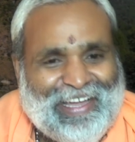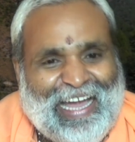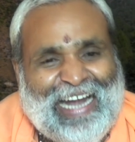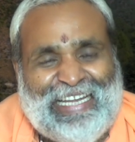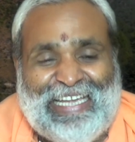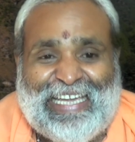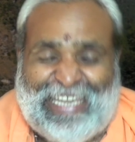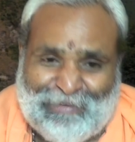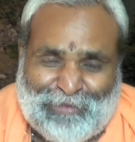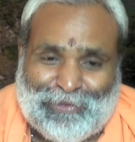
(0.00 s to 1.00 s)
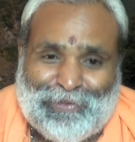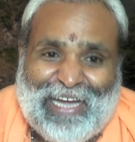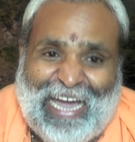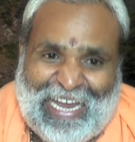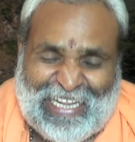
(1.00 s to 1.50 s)
And he came to
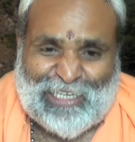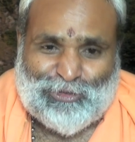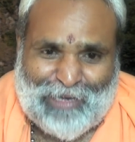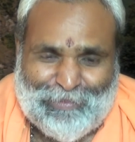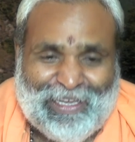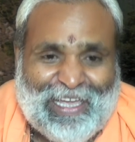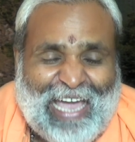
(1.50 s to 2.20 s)
another Swami.